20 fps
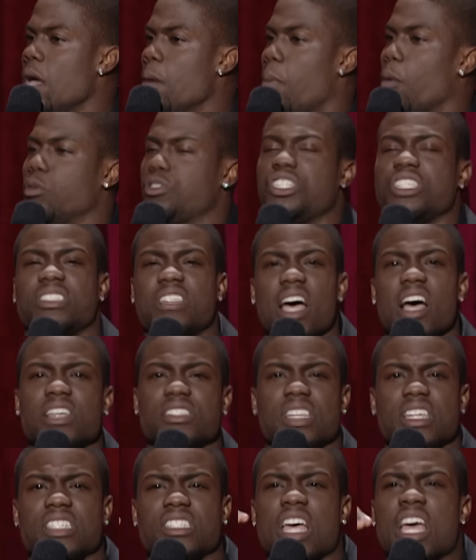But what she
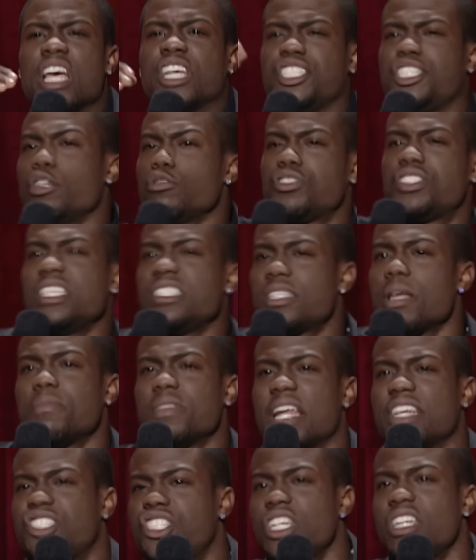does is she'll see
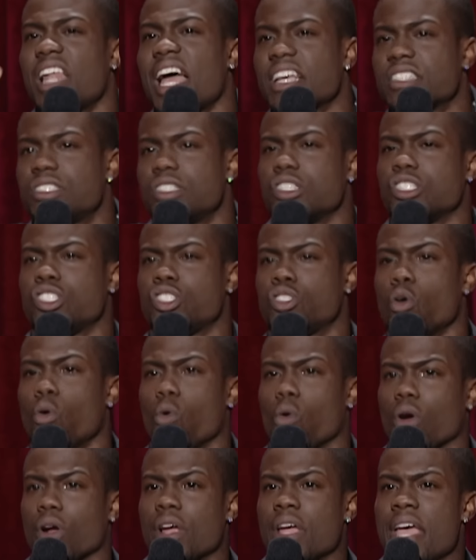something that she likes in the
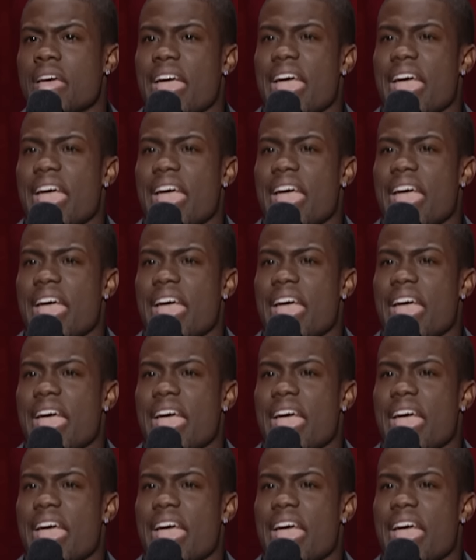store,